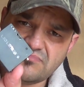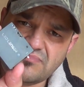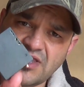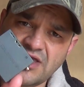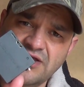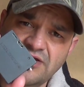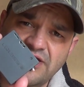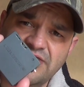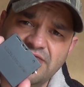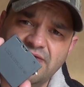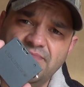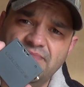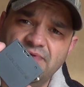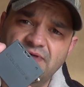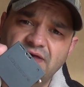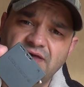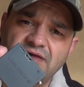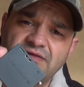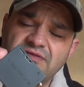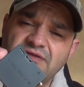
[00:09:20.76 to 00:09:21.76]

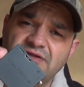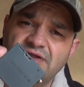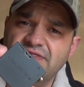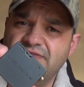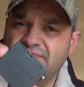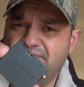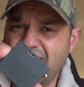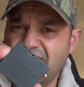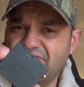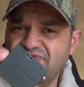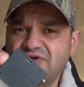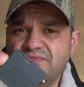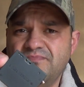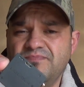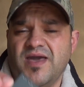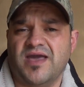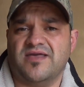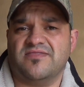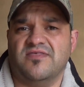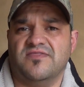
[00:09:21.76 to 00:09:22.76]
battery
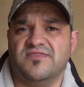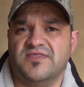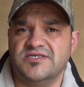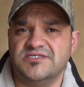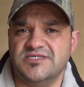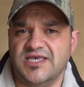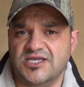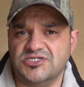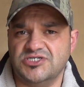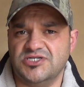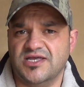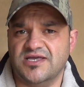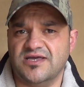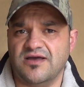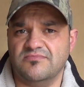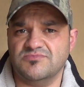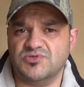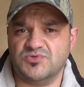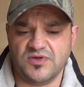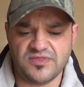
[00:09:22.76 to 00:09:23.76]
pack that this actually
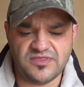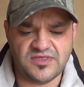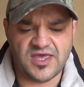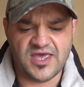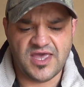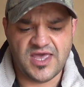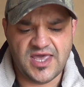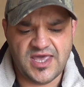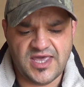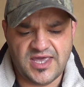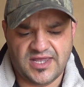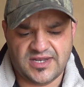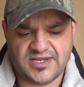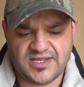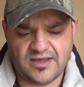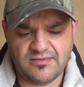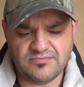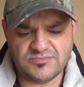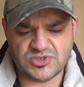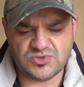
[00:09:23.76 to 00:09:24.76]
comes with. It
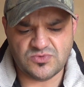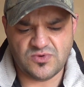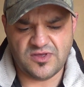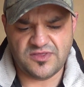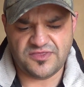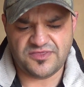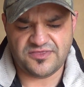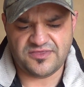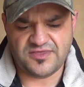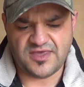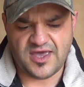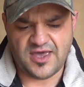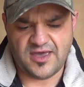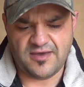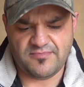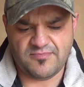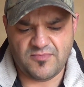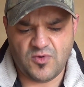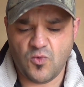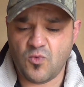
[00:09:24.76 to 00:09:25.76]
comes with,
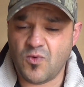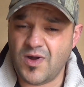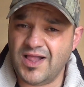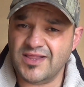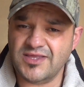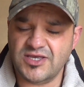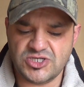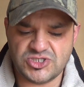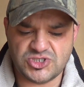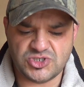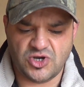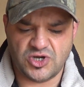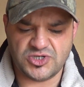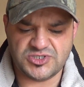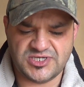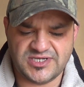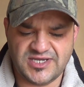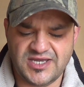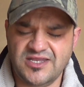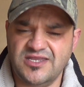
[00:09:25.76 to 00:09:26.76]
while you're
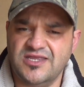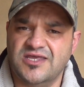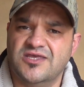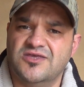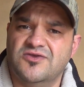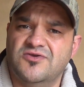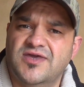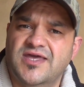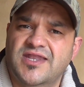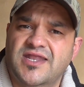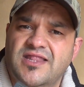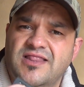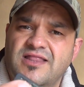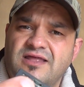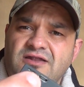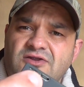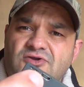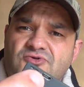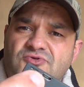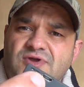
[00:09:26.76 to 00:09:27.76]
charging it, you get a
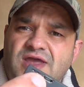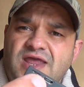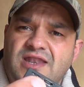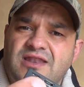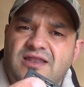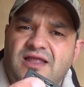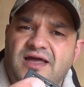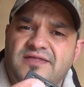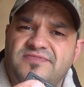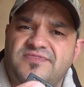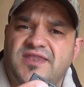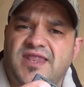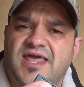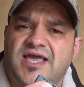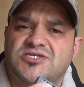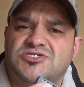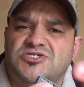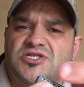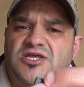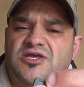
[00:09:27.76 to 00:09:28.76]
little red light that
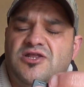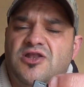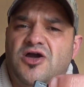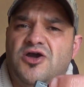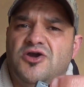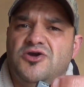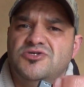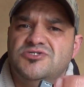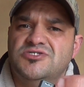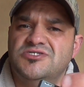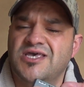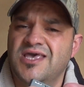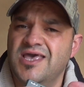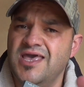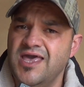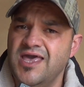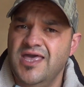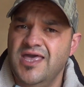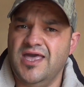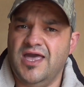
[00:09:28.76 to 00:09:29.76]
actually glows,
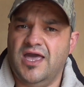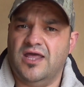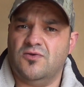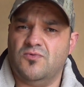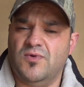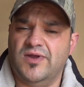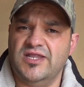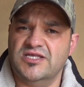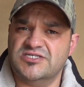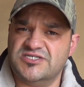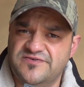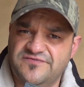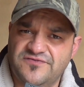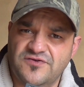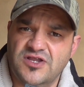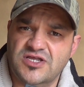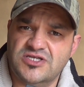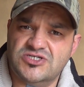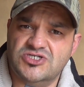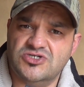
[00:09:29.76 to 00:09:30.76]
and when it's
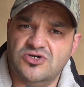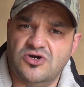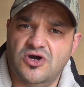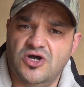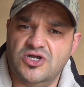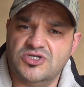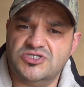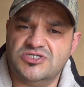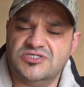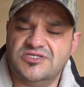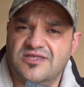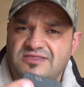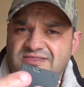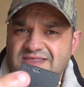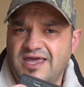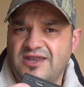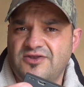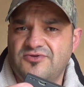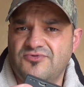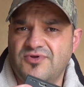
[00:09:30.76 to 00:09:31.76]
fully charged,
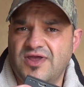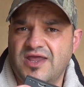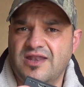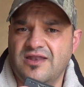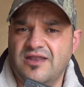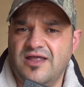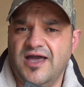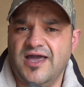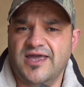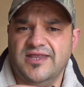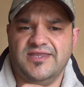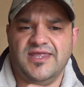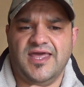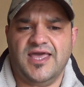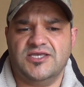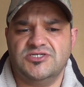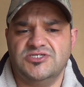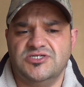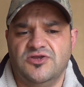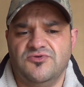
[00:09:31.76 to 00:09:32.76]
that red light
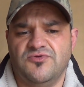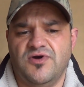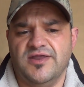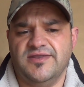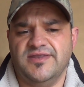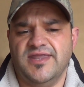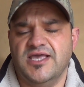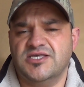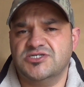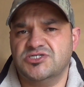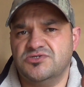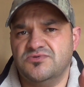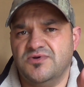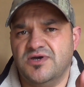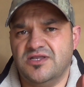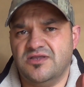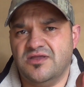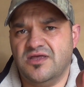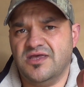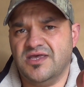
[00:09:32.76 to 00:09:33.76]
actually right next to
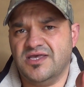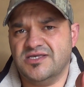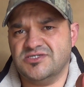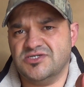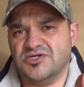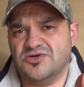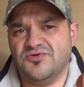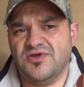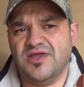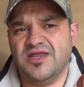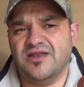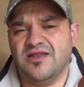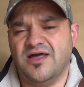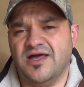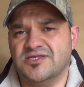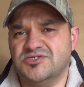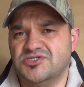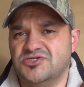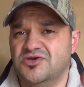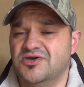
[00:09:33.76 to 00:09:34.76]
it is a green
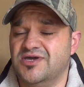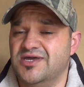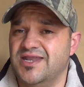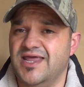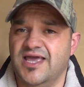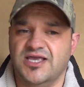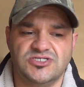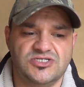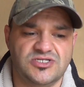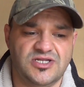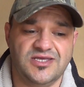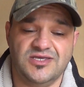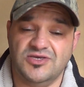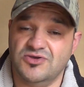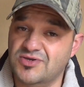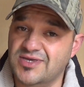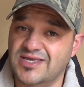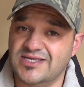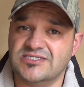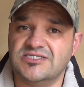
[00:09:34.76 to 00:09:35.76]
light, so you
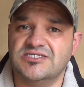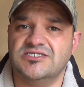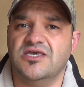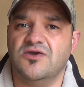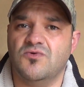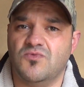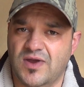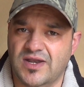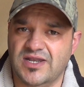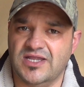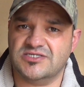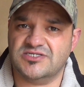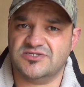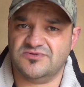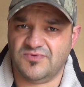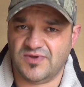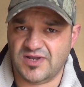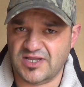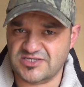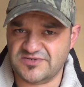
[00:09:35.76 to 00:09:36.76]
can see when
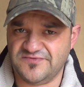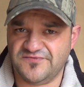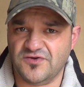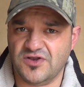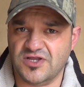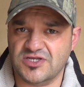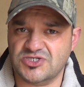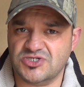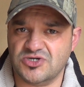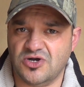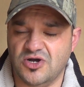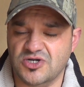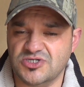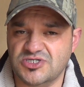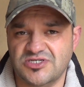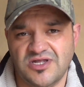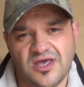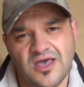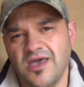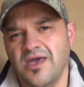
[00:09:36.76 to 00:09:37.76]
it's fully
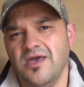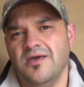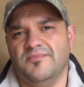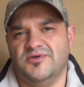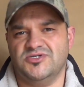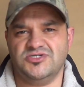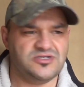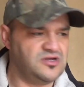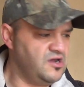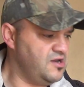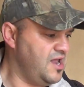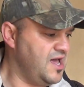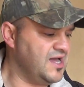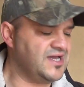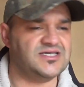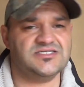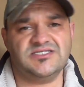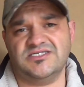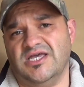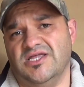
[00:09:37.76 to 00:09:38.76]
charged. But you know,
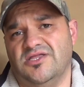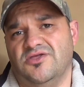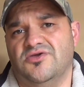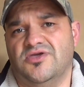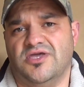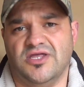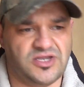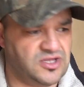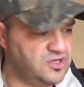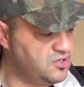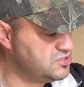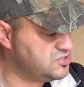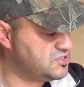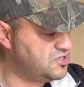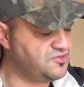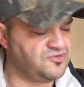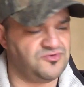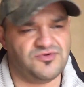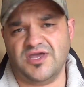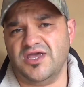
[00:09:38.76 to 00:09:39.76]
like I said, you can use
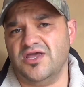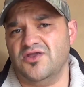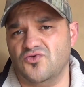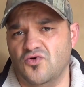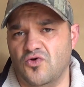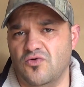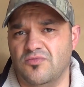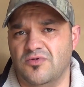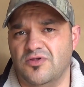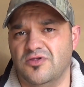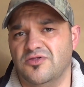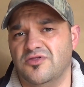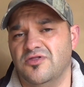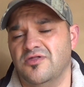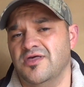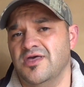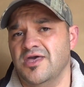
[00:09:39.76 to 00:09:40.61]
3 normal